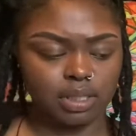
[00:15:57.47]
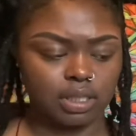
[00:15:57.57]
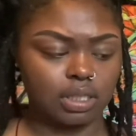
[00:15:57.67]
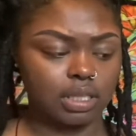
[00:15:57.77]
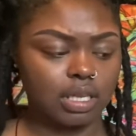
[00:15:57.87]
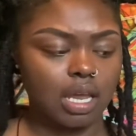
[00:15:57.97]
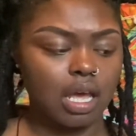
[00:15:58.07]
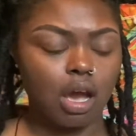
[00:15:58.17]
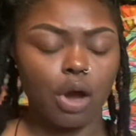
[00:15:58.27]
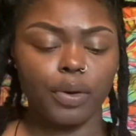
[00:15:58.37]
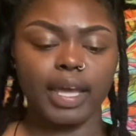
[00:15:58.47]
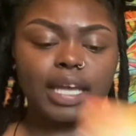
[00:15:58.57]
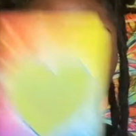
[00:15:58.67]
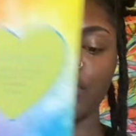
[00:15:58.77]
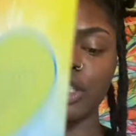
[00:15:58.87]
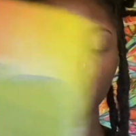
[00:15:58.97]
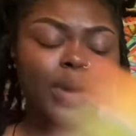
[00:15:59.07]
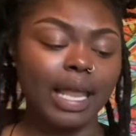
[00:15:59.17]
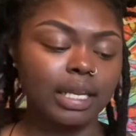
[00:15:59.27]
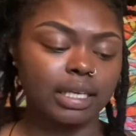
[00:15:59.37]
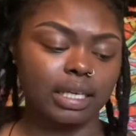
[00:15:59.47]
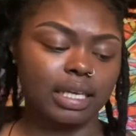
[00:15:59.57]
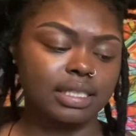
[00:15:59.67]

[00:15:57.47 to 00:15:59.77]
in. Okay, individuality. It